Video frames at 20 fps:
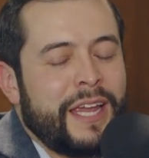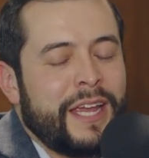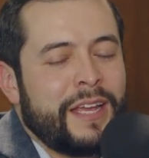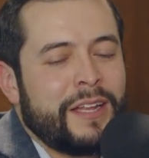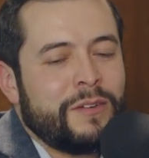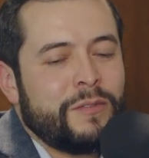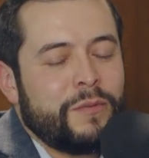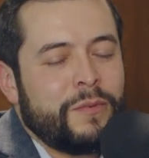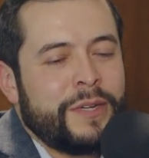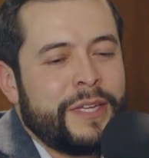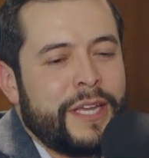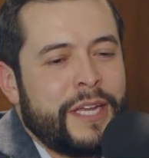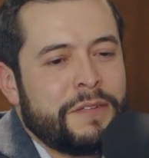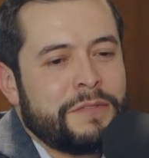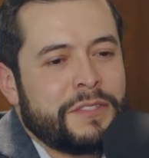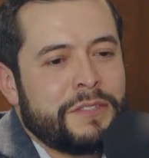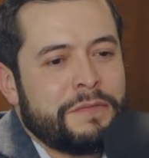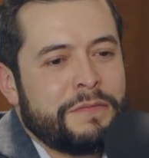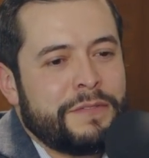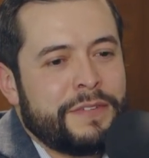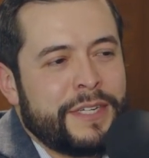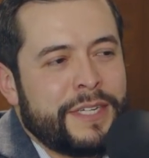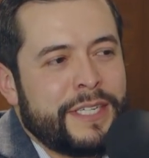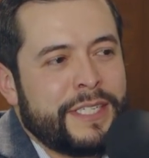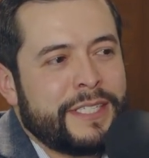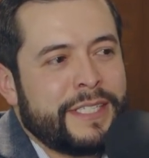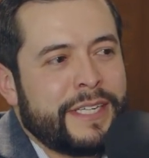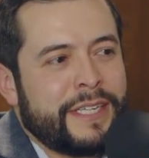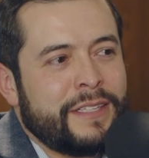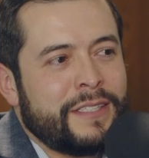And we have some
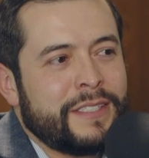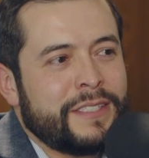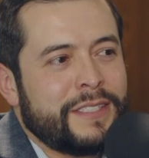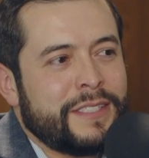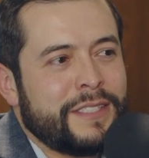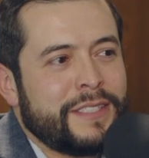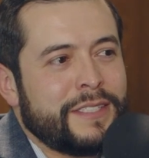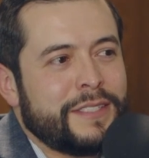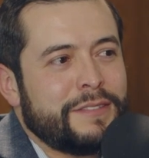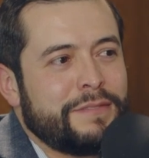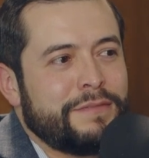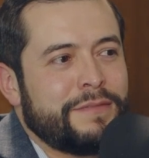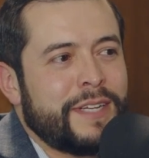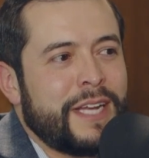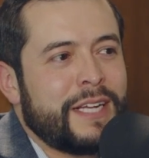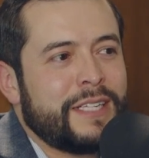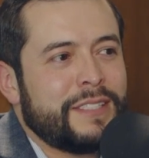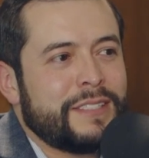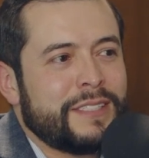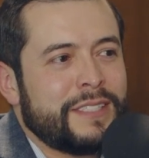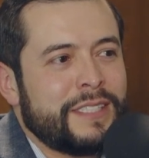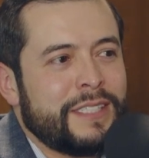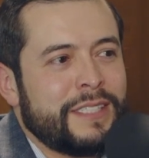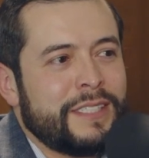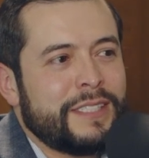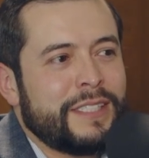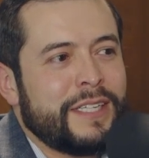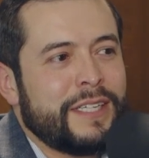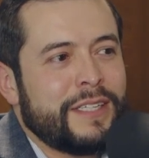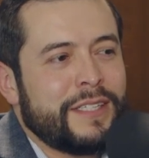very talented
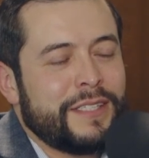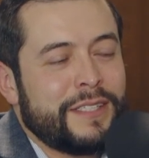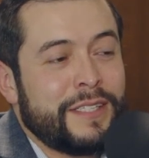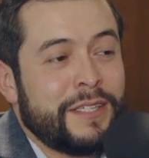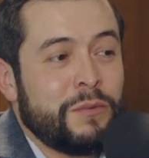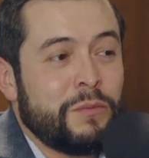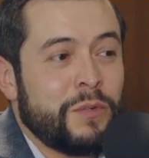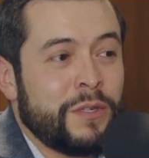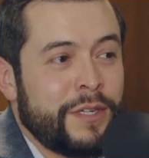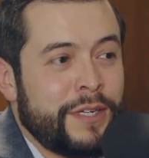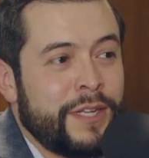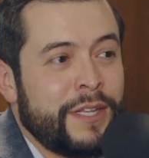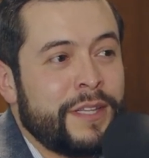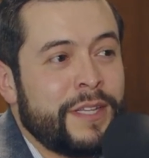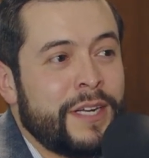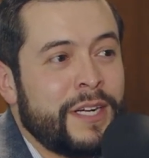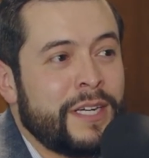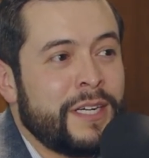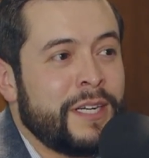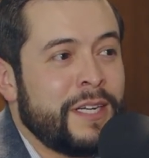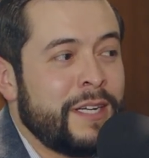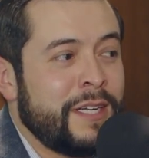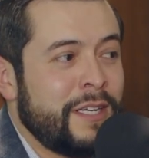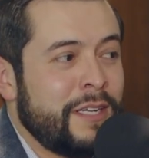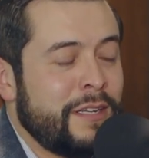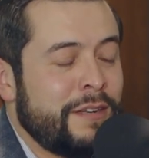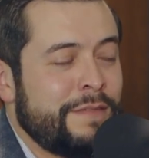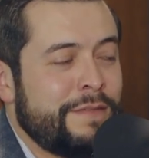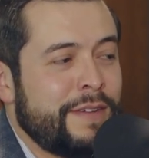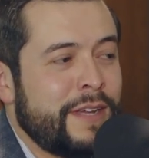faculty that work in there.
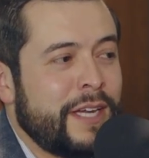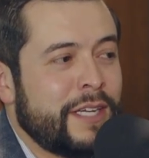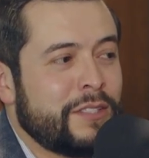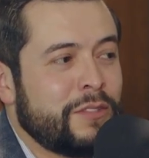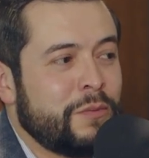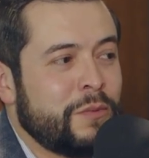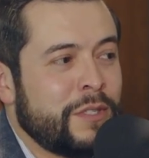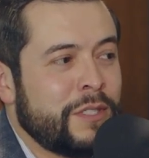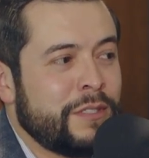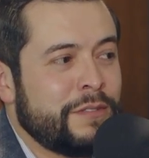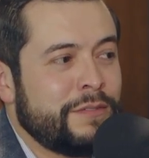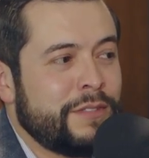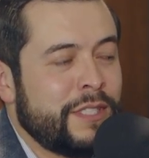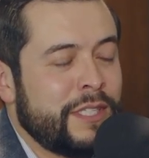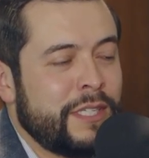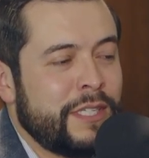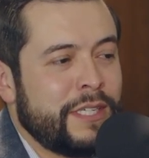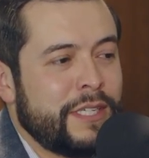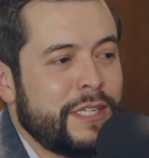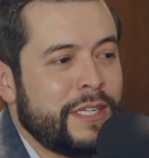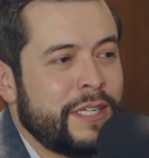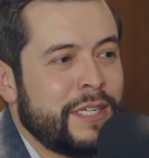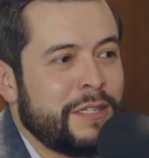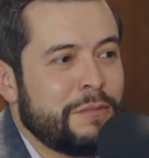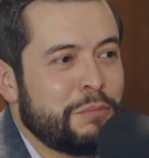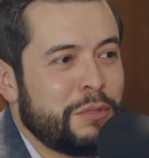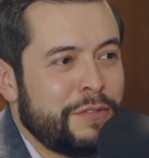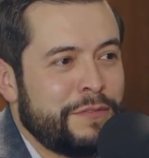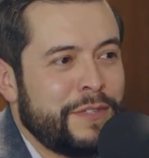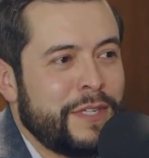In fact, one of the
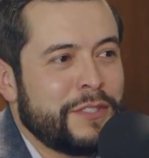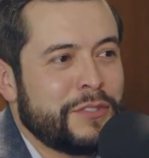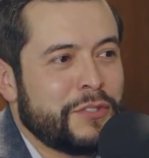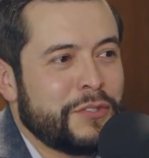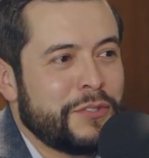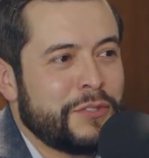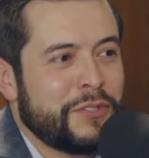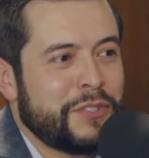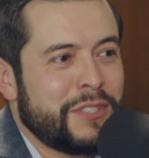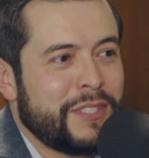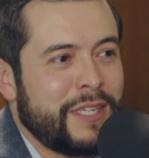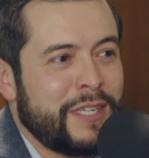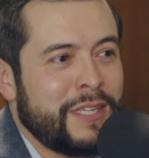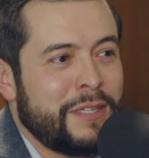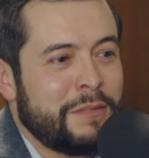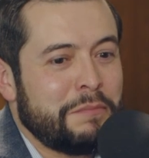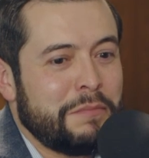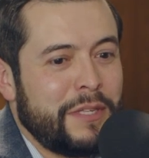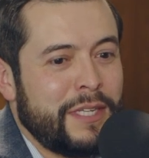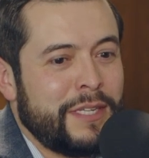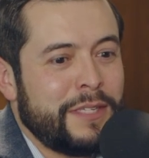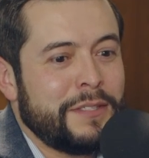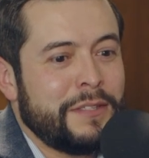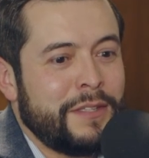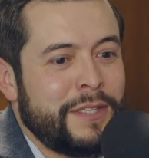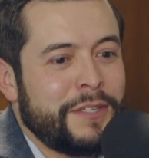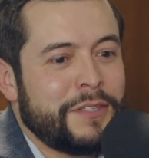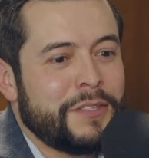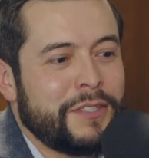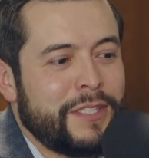professors, he
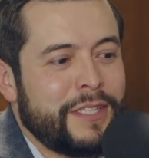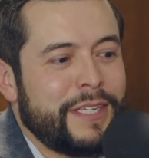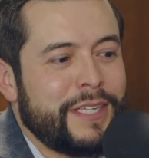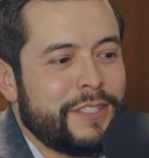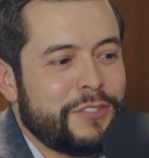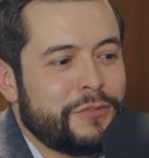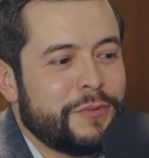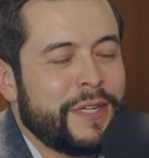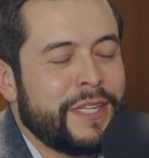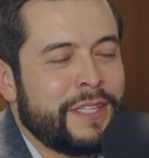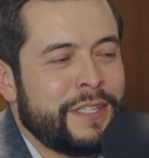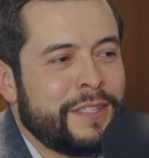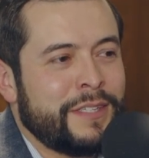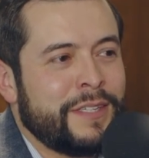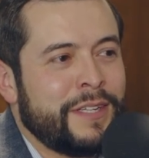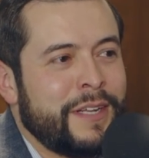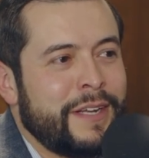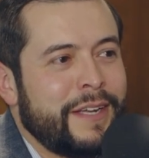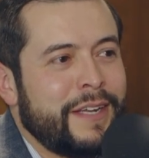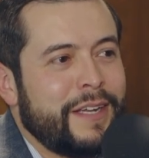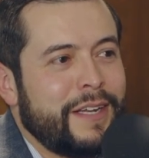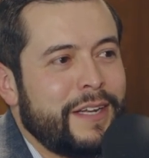literally has written